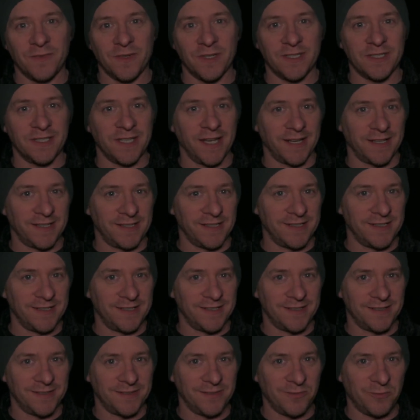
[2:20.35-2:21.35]
exactly
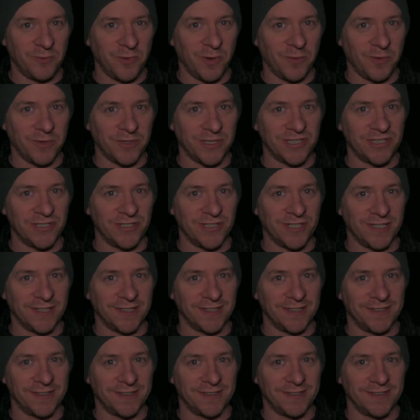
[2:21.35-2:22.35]
what we're shooting.